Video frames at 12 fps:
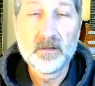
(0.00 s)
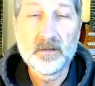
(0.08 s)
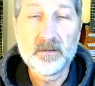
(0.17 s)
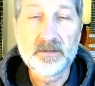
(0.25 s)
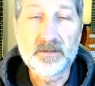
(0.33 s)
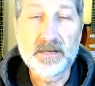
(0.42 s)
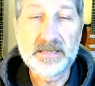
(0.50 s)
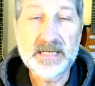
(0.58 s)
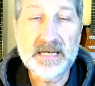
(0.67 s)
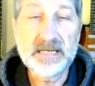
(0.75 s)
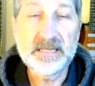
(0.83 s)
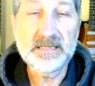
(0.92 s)
So that's
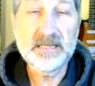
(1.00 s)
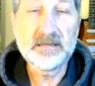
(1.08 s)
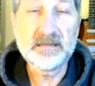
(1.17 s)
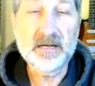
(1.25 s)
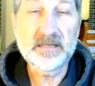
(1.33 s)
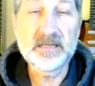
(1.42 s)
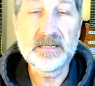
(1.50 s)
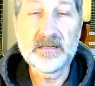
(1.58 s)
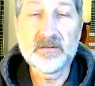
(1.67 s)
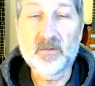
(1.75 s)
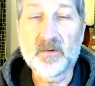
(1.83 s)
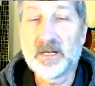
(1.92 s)
18, 19,
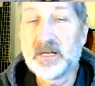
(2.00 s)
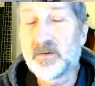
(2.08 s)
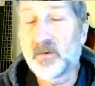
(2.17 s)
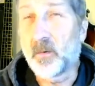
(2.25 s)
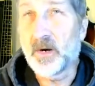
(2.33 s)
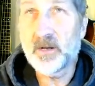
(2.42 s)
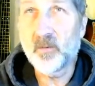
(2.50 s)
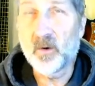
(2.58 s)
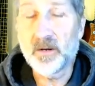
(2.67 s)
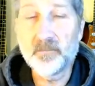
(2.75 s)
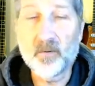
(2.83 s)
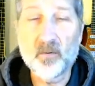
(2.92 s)
20,
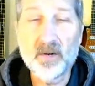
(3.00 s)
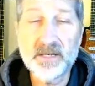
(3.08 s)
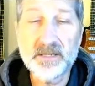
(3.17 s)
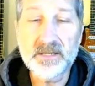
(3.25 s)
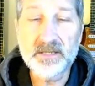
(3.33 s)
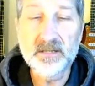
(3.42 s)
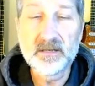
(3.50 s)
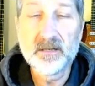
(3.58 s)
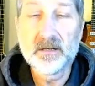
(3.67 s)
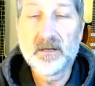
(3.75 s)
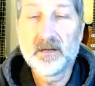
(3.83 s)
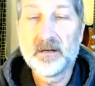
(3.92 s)
21 points
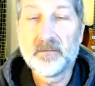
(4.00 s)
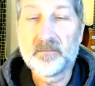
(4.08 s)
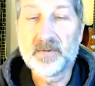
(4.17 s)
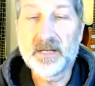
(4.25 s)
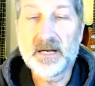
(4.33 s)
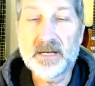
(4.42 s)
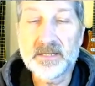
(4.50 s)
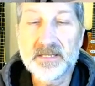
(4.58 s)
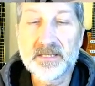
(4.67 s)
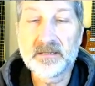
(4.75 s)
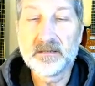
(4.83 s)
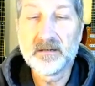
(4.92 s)

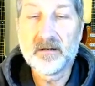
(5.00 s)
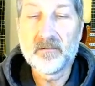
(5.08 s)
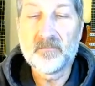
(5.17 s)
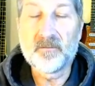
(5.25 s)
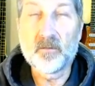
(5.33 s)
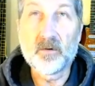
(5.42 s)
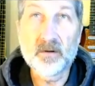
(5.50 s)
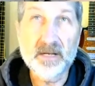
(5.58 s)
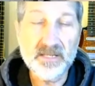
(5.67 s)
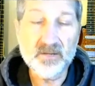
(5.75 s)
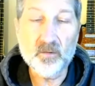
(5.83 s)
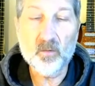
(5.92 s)
plus 4,
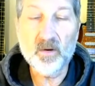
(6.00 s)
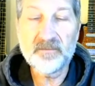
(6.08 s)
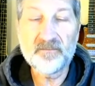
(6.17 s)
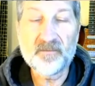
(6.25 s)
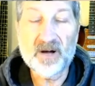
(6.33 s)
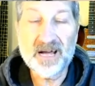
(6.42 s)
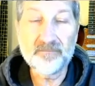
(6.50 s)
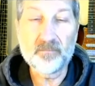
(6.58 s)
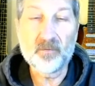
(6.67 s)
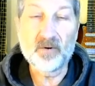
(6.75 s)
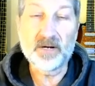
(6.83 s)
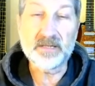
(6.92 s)
that's 25
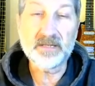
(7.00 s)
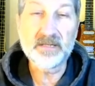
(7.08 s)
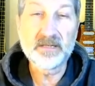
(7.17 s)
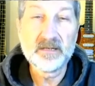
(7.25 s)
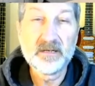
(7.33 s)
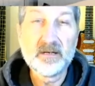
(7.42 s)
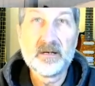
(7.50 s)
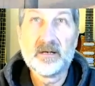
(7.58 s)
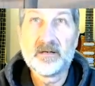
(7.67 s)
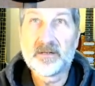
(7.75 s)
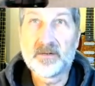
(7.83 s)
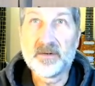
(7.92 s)
points.
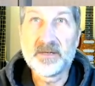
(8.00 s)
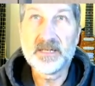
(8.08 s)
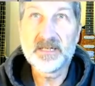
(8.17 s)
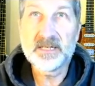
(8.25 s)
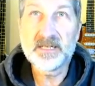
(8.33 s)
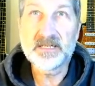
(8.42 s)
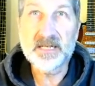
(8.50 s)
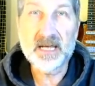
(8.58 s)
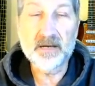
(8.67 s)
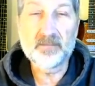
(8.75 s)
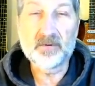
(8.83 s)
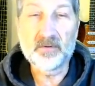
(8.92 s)
So in this
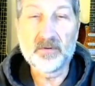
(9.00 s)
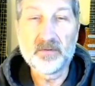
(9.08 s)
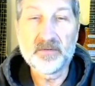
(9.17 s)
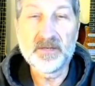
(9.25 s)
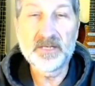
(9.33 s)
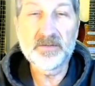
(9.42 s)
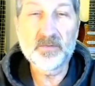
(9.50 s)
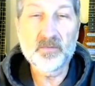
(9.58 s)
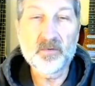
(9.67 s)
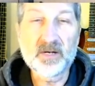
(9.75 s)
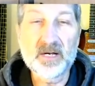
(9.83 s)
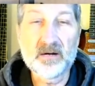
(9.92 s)
example, this would
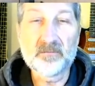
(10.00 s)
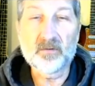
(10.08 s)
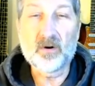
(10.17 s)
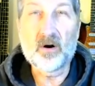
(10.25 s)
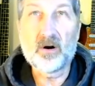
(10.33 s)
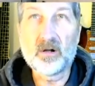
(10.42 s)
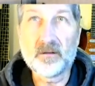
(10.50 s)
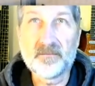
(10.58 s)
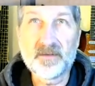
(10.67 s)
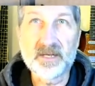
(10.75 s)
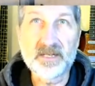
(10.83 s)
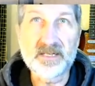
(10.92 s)
recover all of
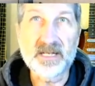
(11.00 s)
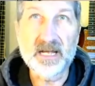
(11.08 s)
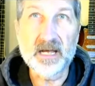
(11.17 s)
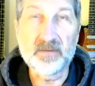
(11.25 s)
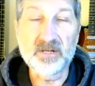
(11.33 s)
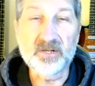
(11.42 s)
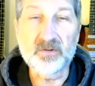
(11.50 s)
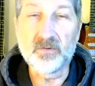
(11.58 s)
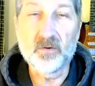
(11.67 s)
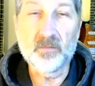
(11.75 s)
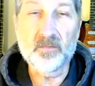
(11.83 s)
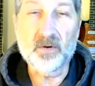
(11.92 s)
this damage,
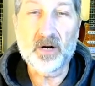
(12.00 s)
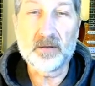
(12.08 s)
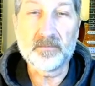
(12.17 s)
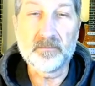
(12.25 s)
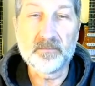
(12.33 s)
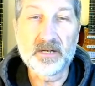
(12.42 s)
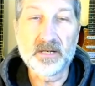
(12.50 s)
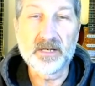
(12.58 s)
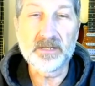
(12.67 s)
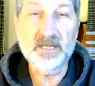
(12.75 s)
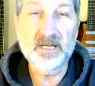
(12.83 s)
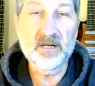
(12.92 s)
no problem.
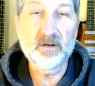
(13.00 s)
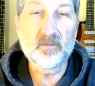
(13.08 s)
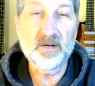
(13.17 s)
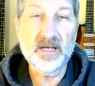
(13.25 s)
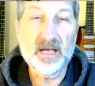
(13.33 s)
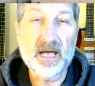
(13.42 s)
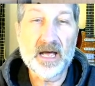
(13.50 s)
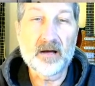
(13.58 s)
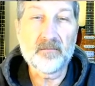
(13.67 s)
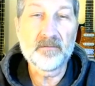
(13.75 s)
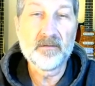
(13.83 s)
Because here we have